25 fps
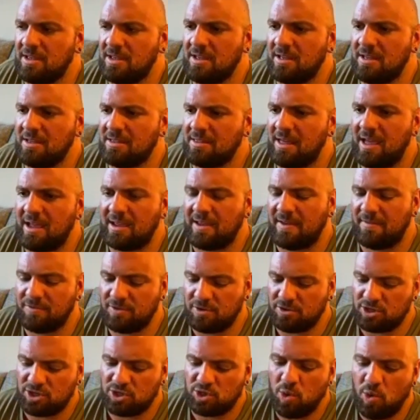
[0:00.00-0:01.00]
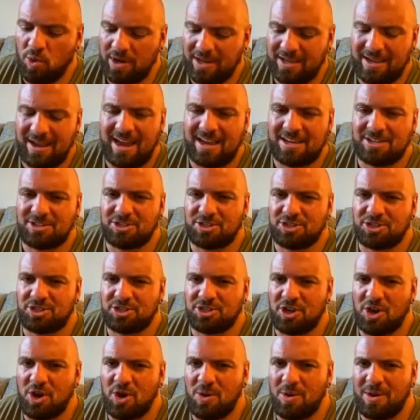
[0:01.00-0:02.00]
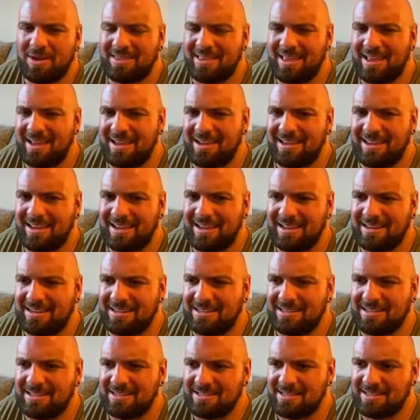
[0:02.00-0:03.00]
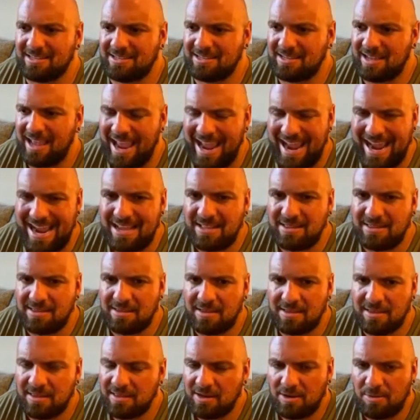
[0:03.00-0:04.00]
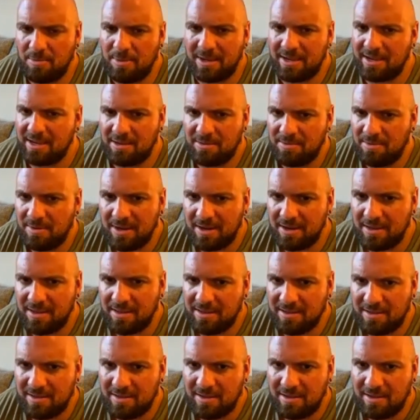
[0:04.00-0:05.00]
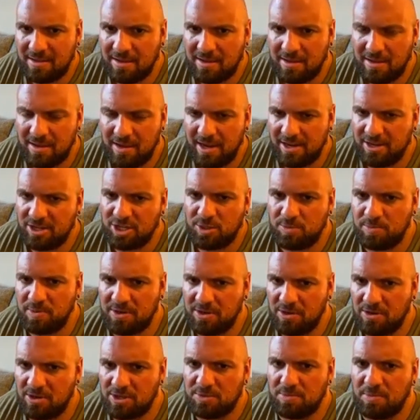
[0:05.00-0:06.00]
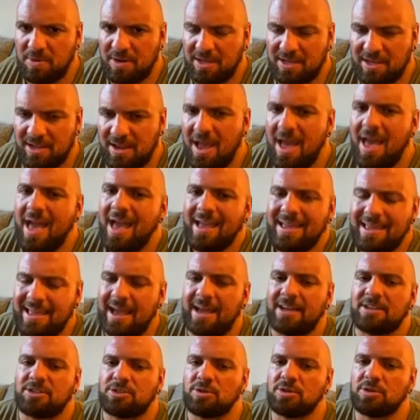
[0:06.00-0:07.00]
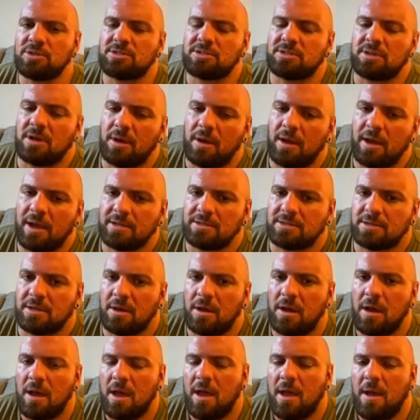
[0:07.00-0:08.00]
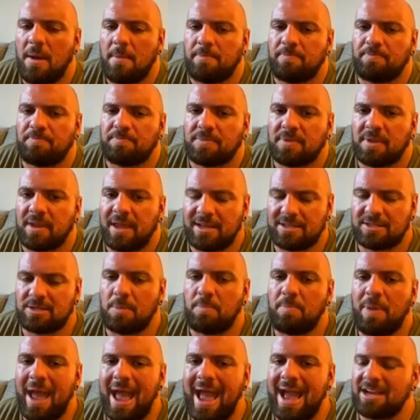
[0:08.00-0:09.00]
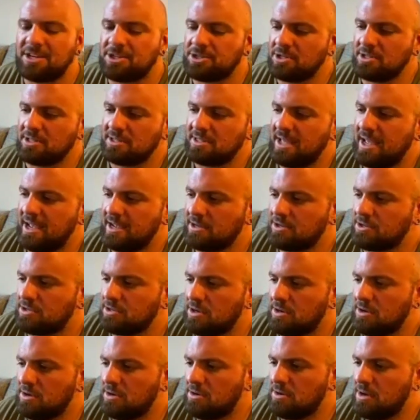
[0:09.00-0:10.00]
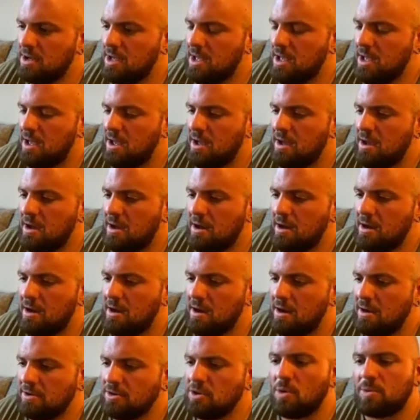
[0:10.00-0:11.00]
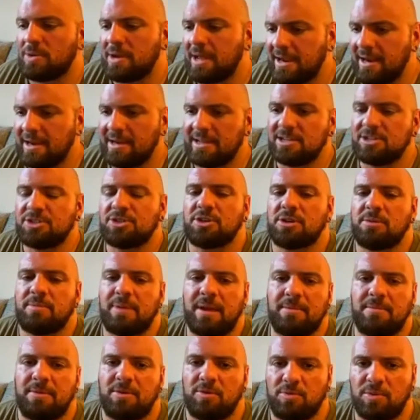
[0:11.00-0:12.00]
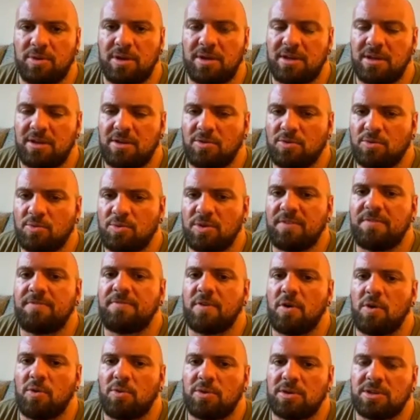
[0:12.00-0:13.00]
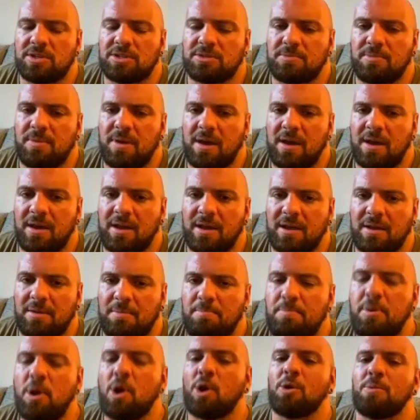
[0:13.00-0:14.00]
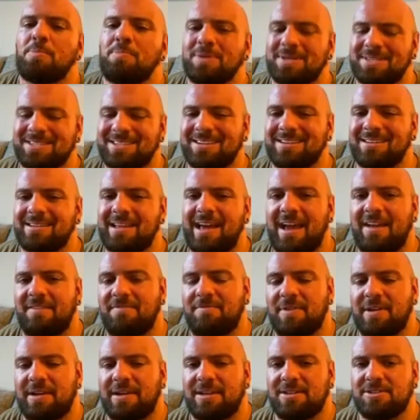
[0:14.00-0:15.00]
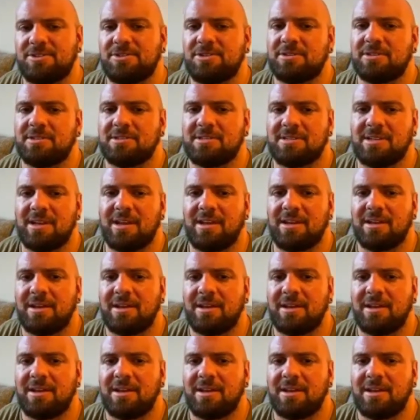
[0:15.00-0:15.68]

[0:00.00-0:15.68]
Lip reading: like if there's 20 guys in a show and they get 8, they don't make any money. And you spend all this money. So it's a passion thing. So no, when I got injured, it made me refocus my purpose in life, I guess you could say.